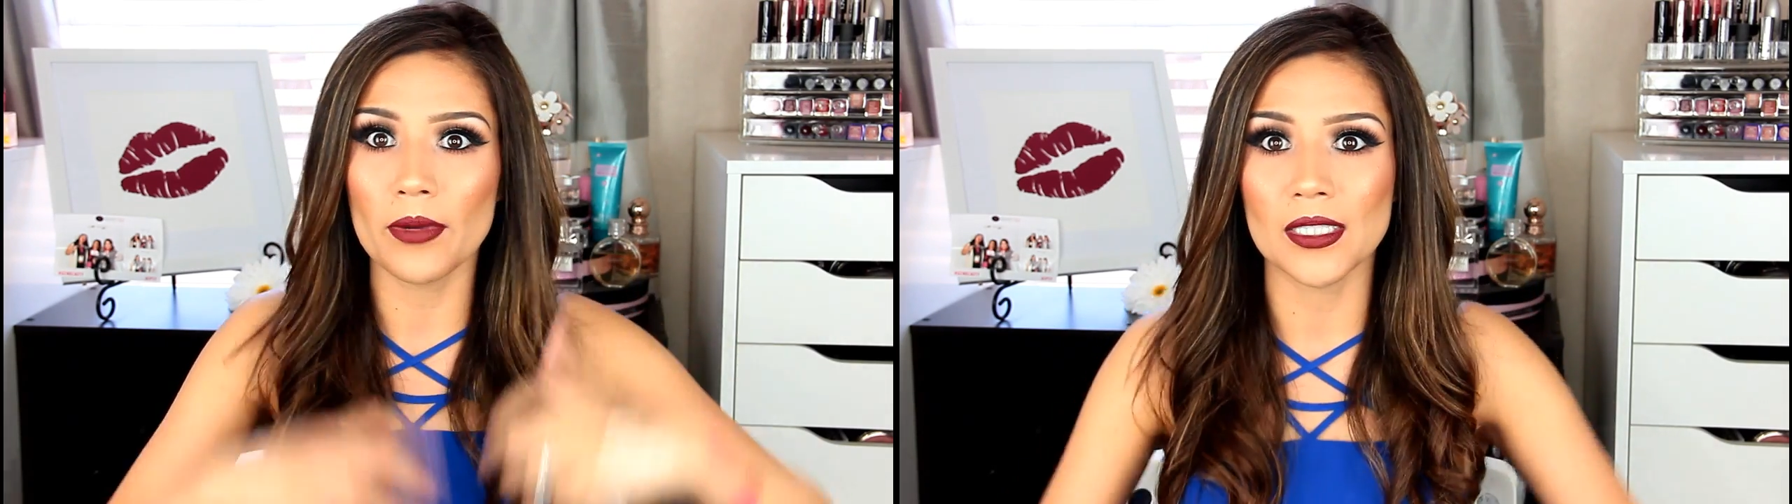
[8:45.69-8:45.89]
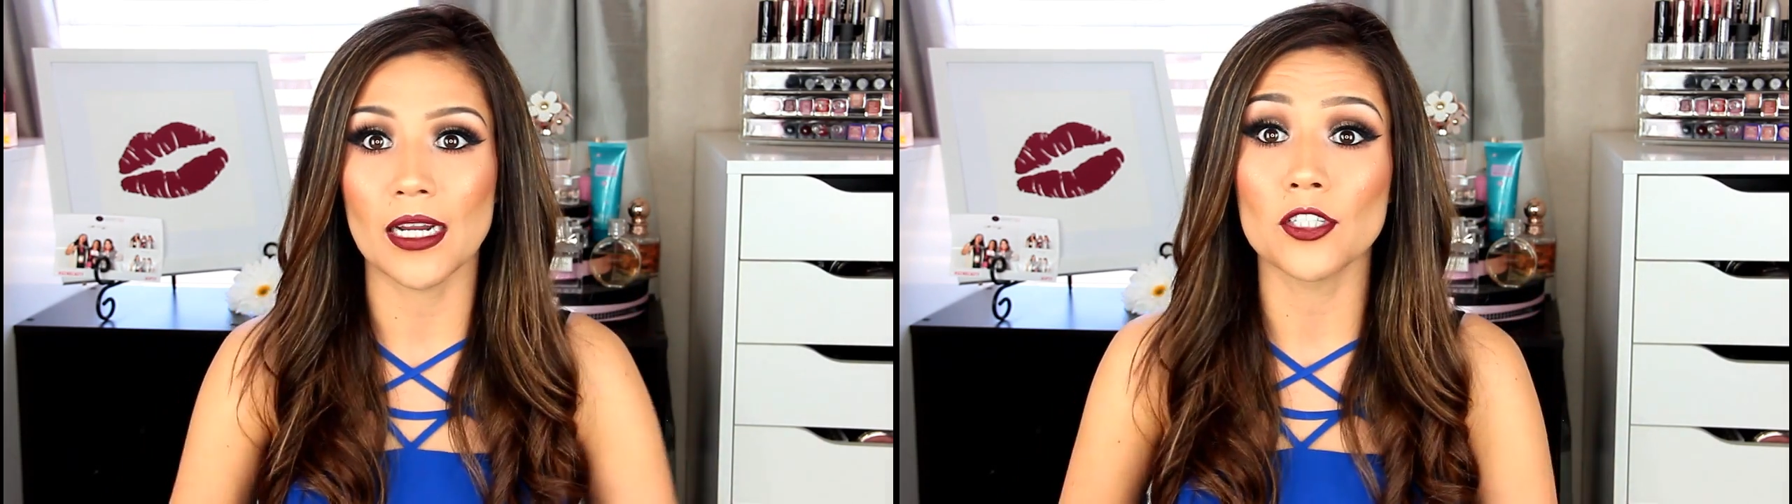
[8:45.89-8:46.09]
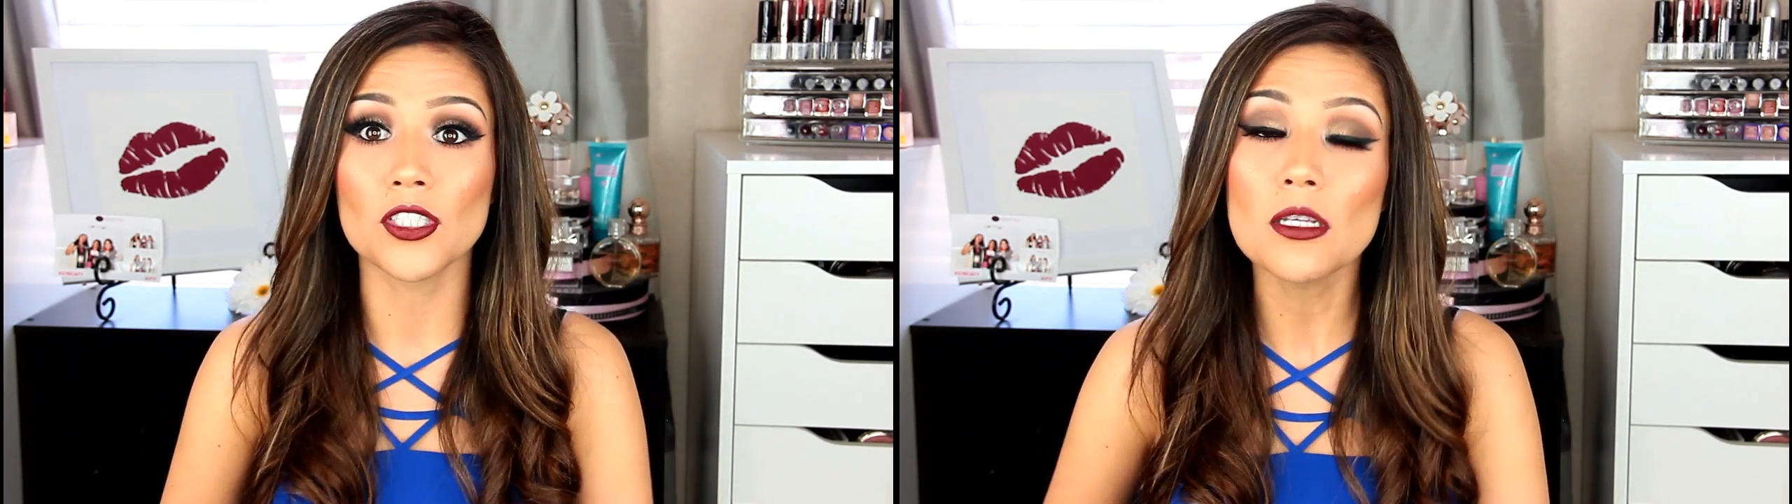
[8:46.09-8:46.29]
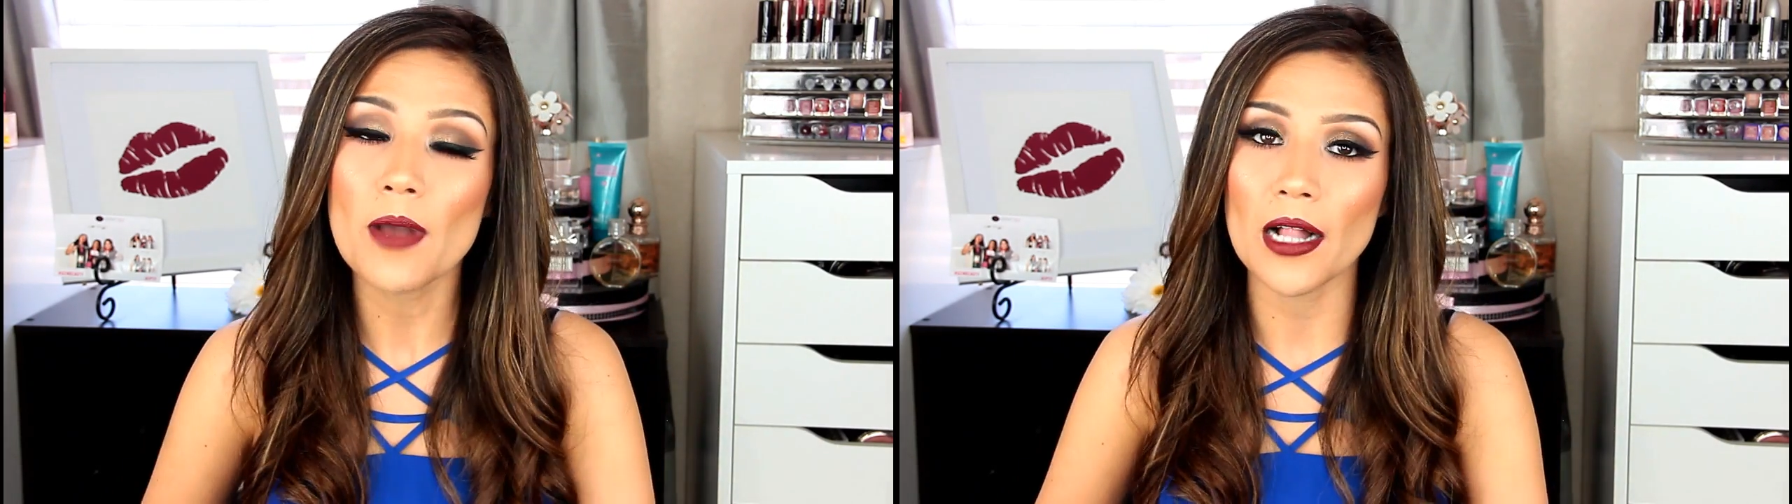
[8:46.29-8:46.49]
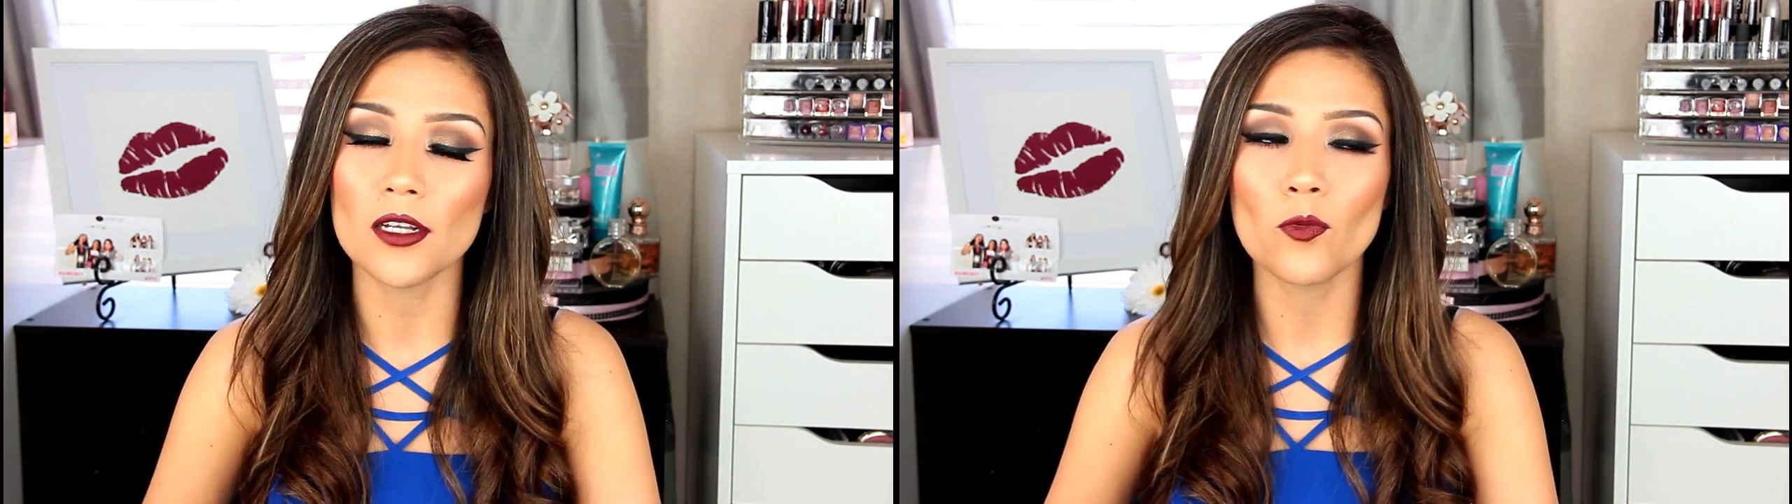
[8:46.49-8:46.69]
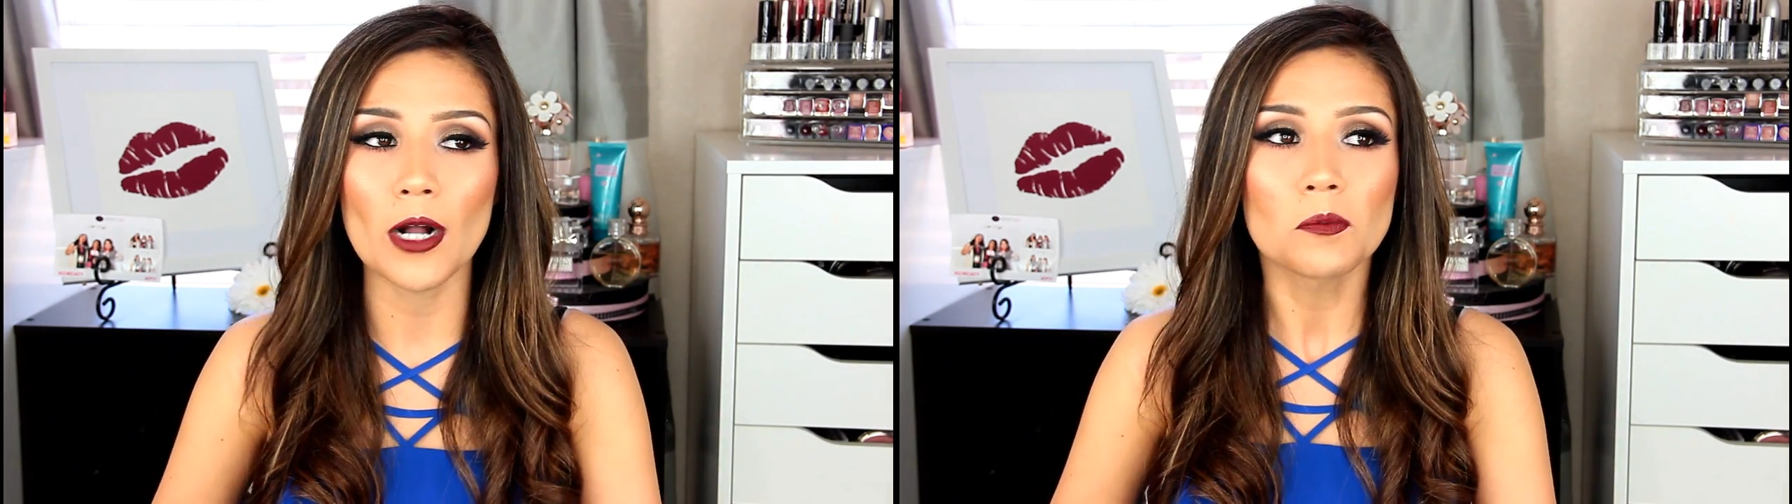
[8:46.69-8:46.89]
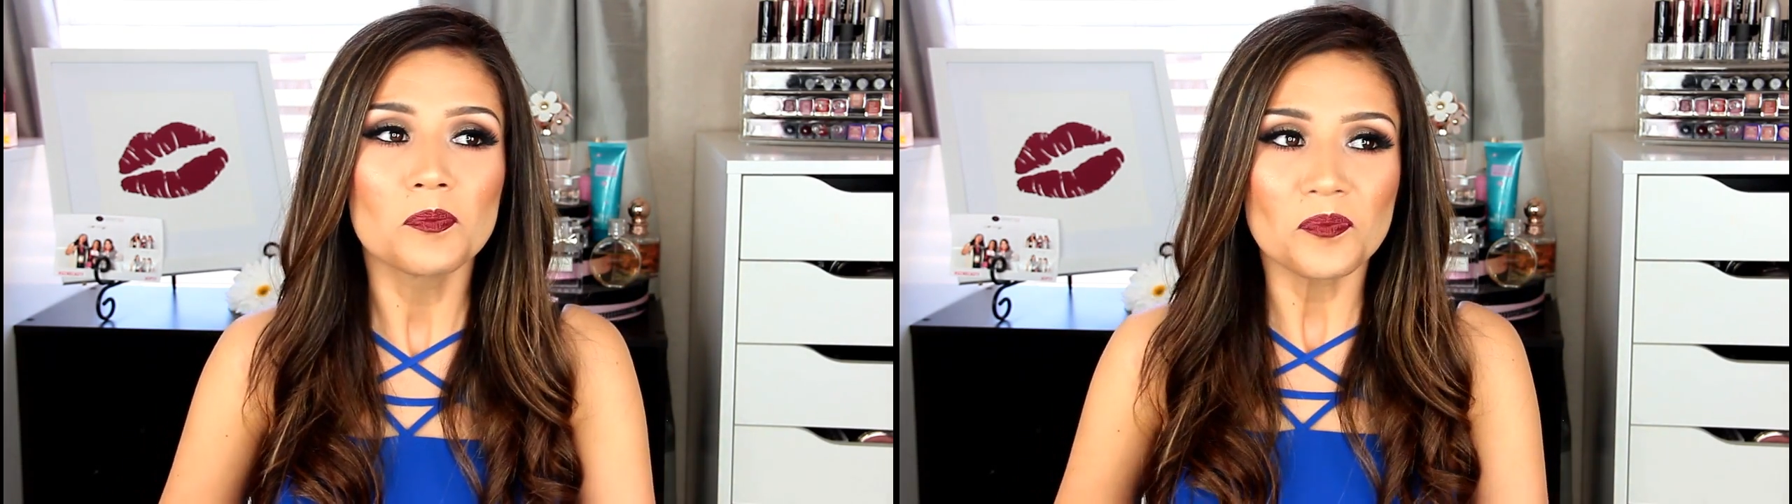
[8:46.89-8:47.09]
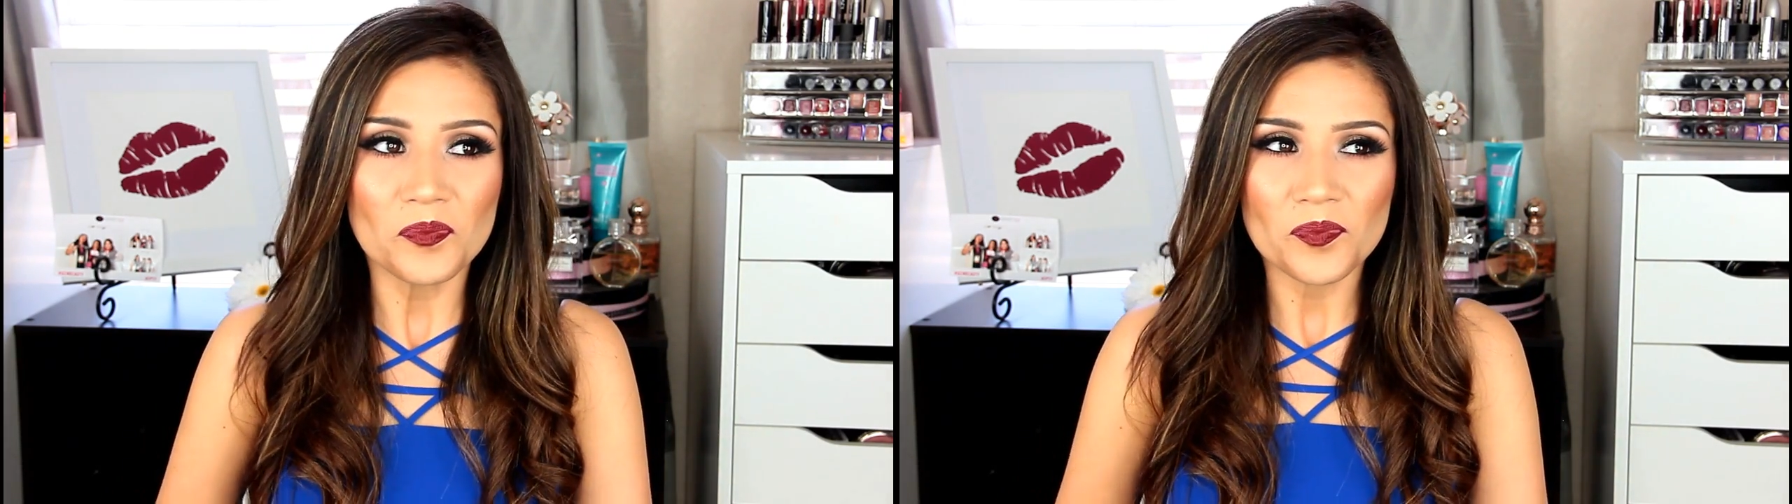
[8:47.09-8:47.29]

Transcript: out my entire Z palette. Well,